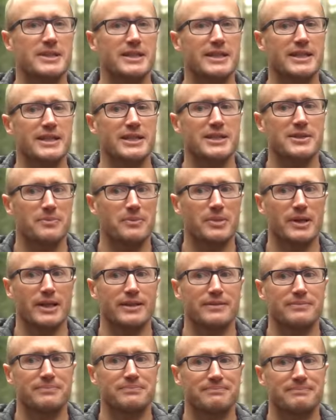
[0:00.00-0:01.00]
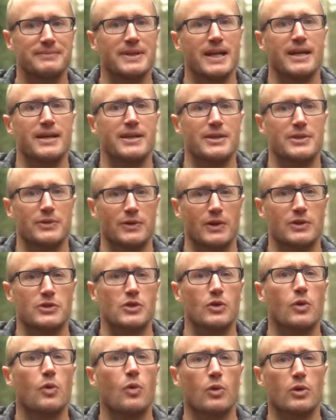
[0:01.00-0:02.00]
teeth, but they're
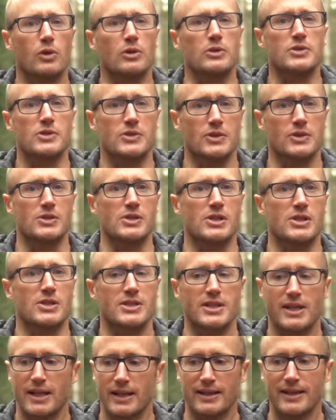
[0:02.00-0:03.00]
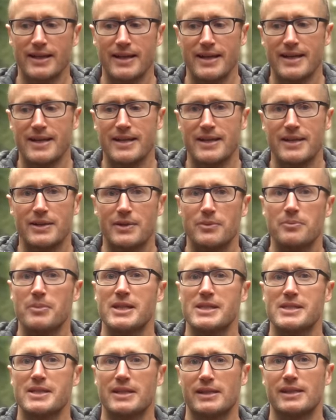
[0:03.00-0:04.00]
also oral surgeons. Like
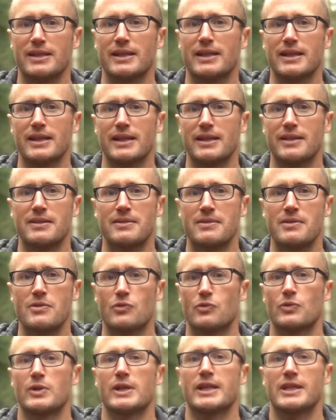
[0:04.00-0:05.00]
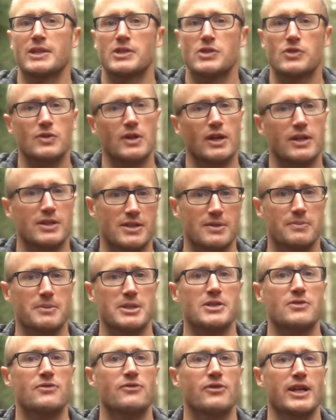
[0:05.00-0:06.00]
basically reconstruct
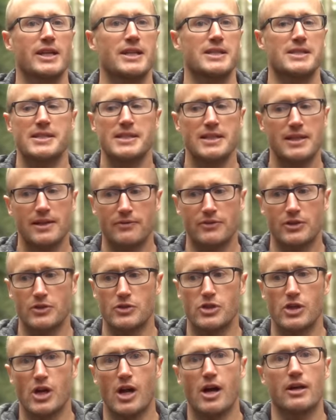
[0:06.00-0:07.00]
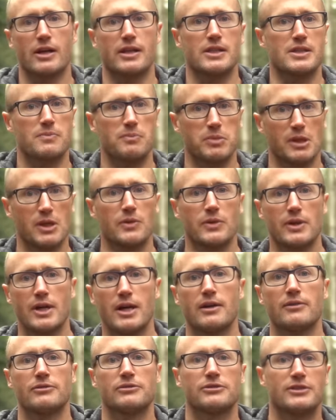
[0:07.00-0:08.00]
someone's face if their jaw gets blown
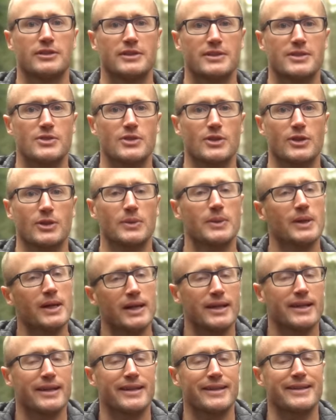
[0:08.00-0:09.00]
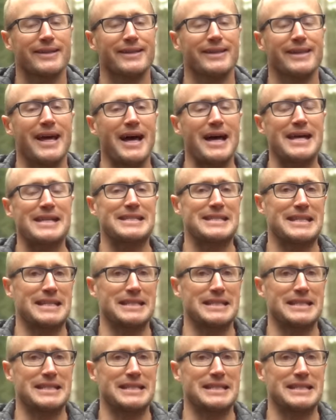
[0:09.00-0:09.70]
off. So not